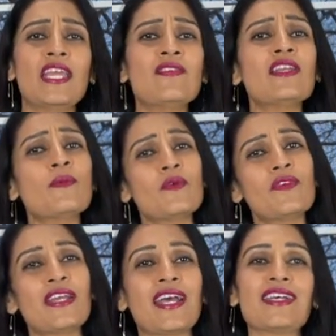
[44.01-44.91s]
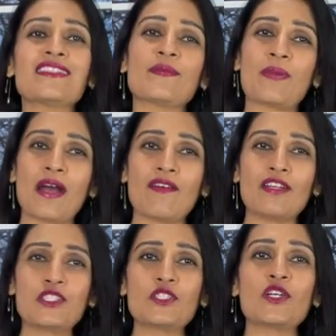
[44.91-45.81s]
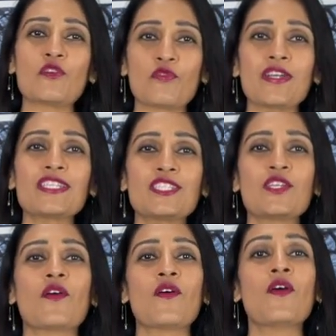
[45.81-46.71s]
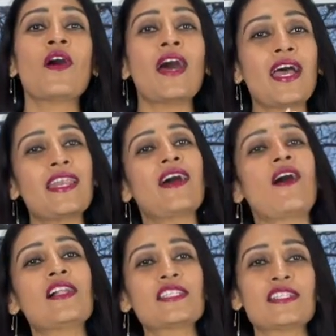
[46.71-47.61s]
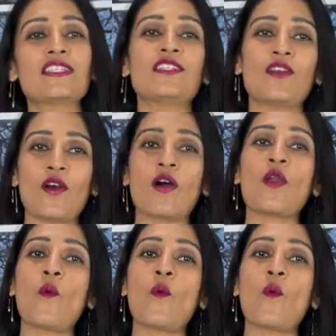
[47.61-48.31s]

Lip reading: Even a movie has the power to affect you and alter your